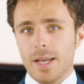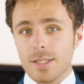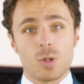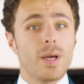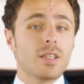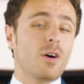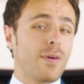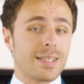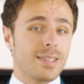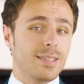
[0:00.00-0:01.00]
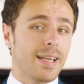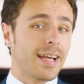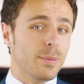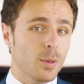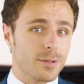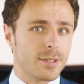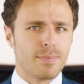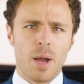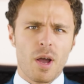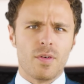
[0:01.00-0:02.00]
Squid are fascinating animals.
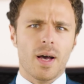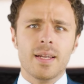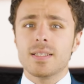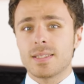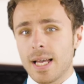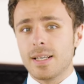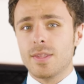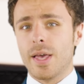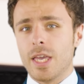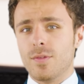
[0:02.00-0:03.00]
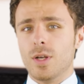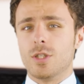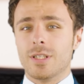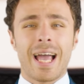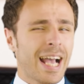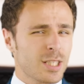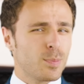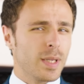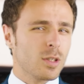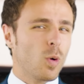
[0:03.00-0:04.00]
However, understanding their evolution has
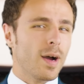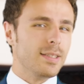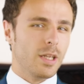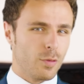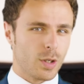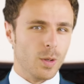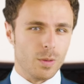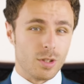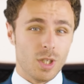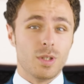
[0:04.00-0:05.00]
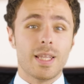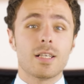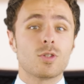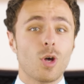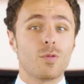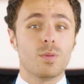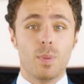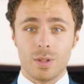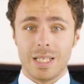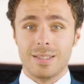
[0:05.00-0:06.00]
been quite difficult due to their
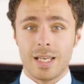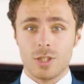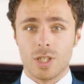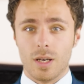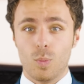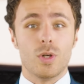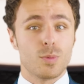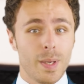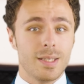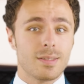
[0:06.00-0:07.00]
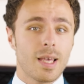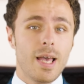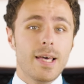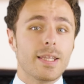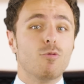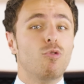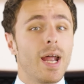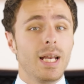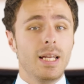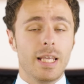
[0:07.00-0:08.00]
soft-bodied nature, which means they
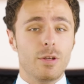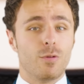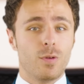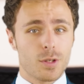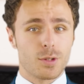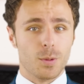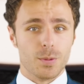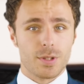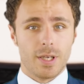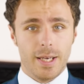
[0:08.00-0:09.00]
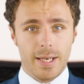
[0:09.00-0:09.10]
rarely leave fossils.